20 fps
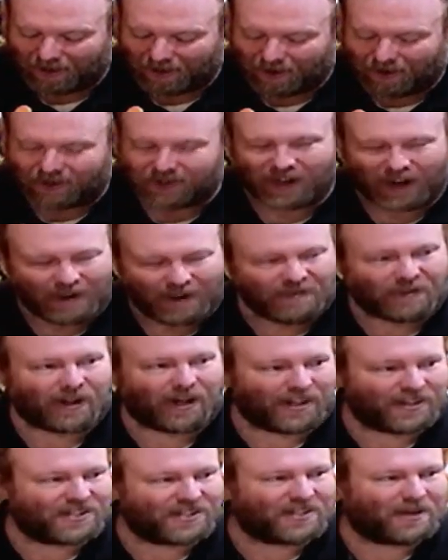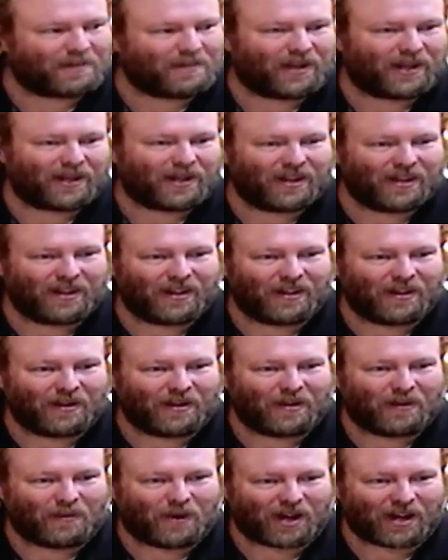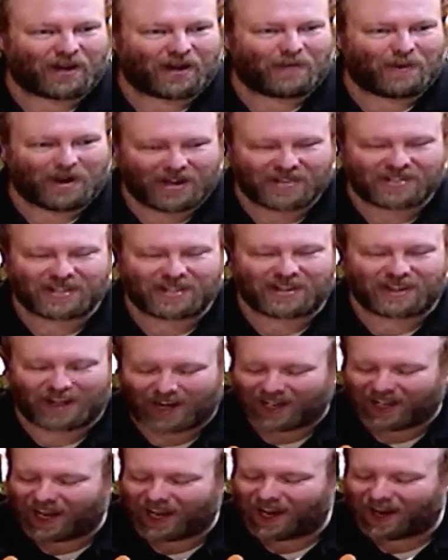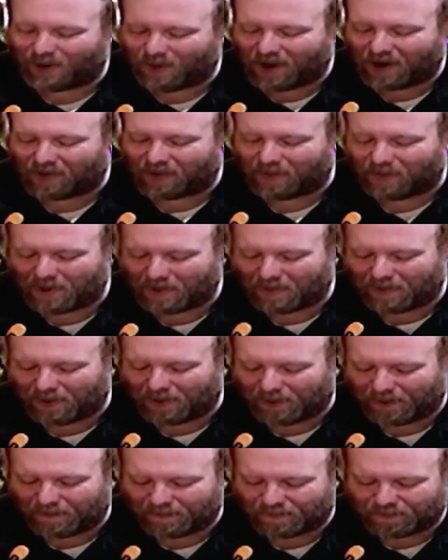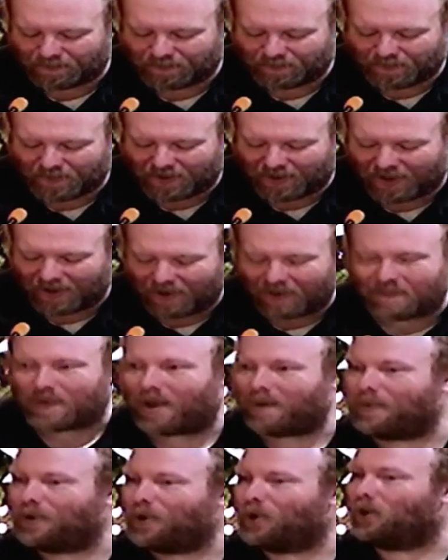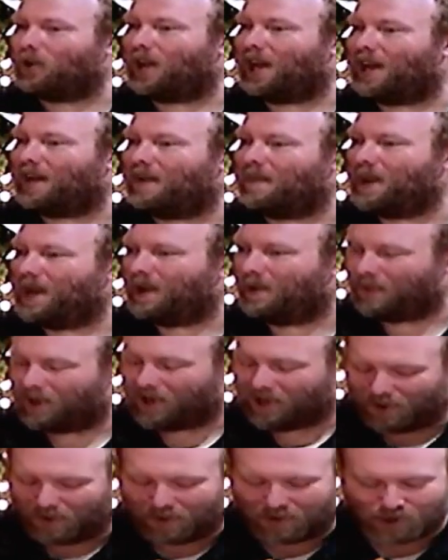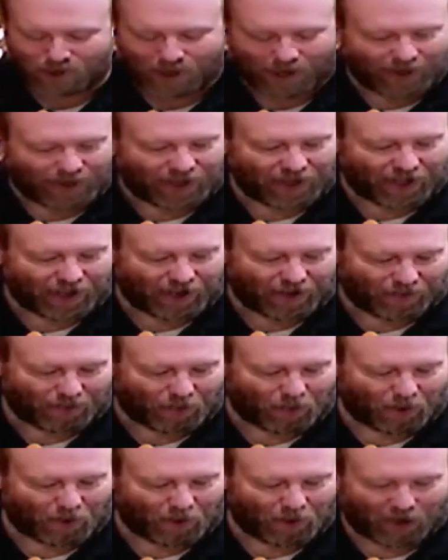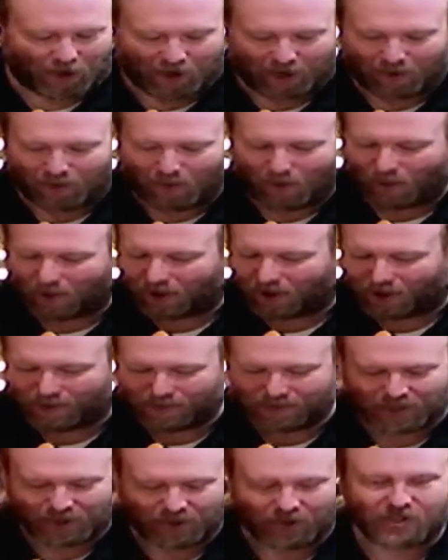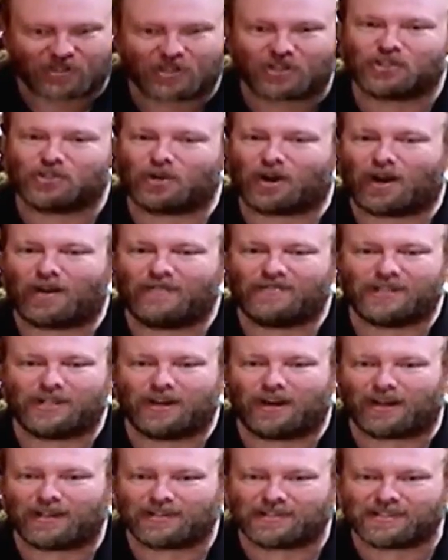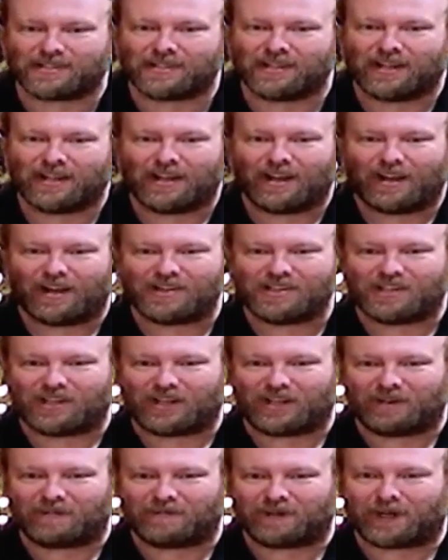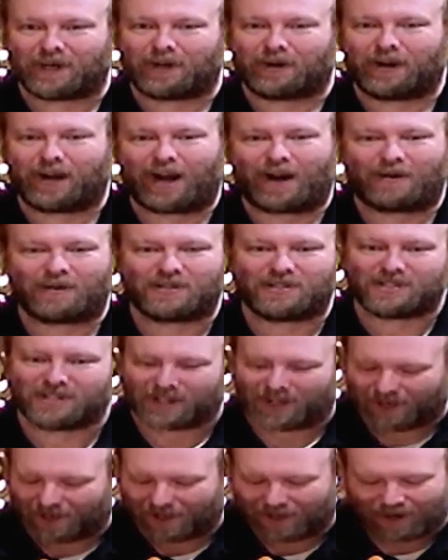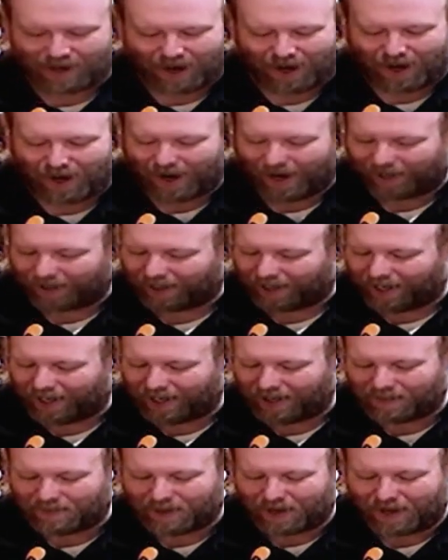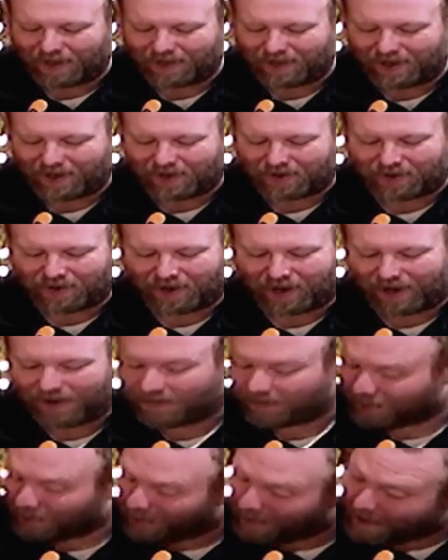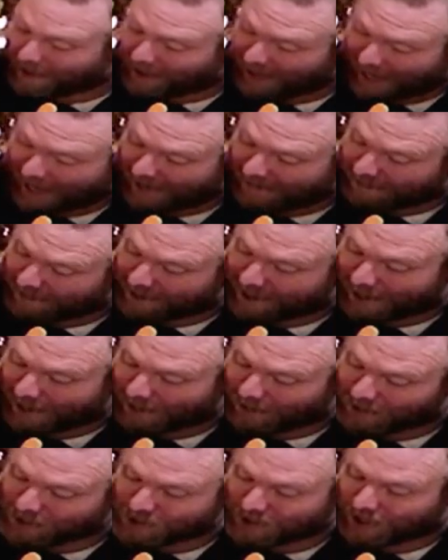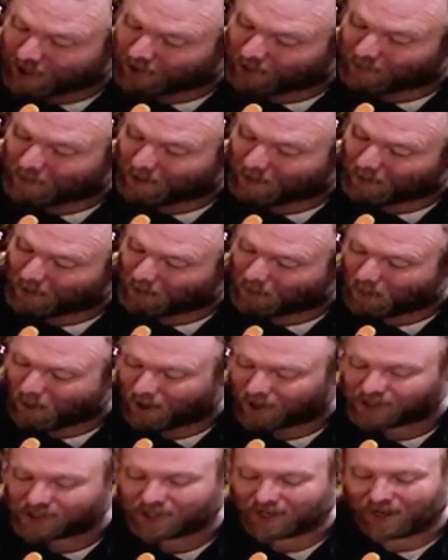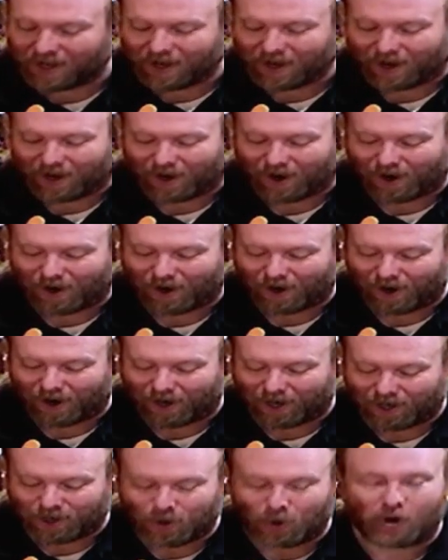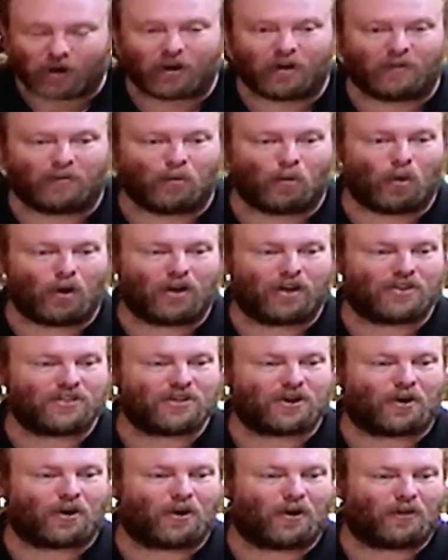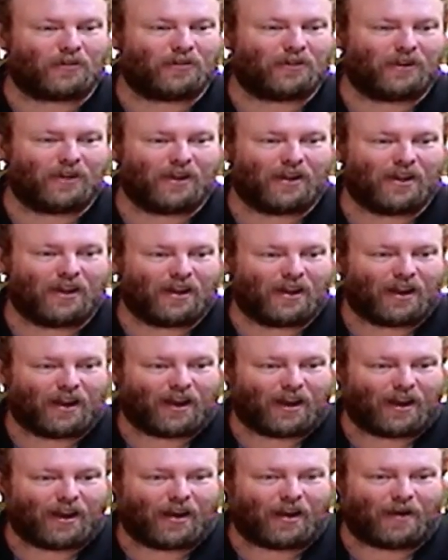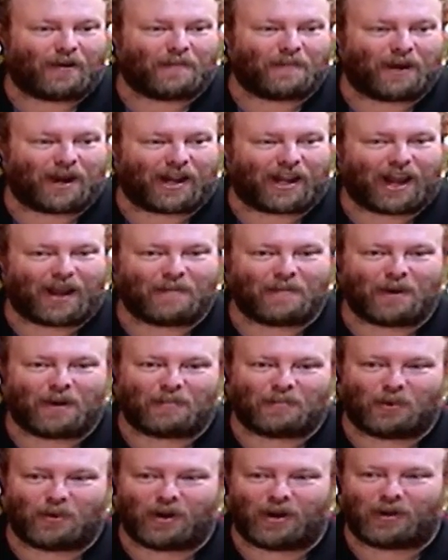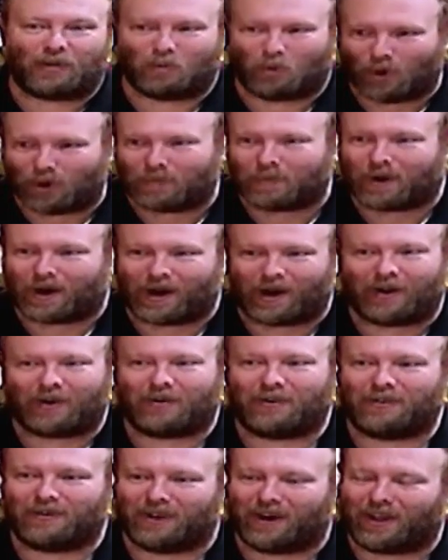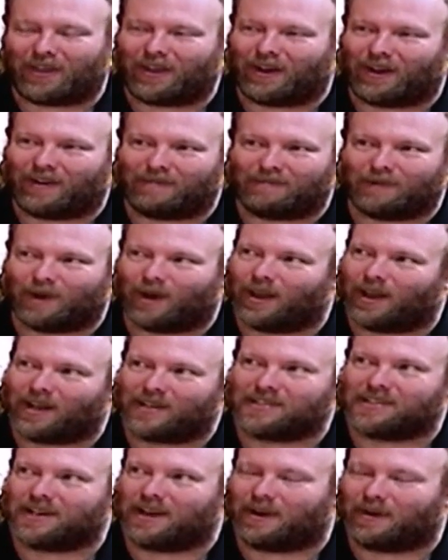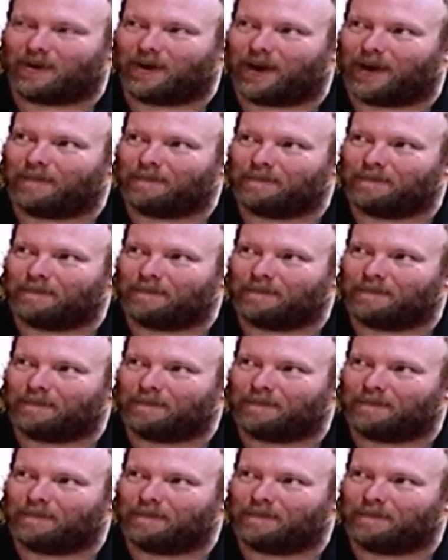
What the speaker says: "Did I forget something? What is it that I can't quite remember?" Maybe you're like me when you try to think of a word and it won't come to you, it just drives you nuts until you figure it out. I laid in bed the other night for about half an hour trying to remember what a unit of wood is called. I came up with wood pile and I thought, no, that's not right.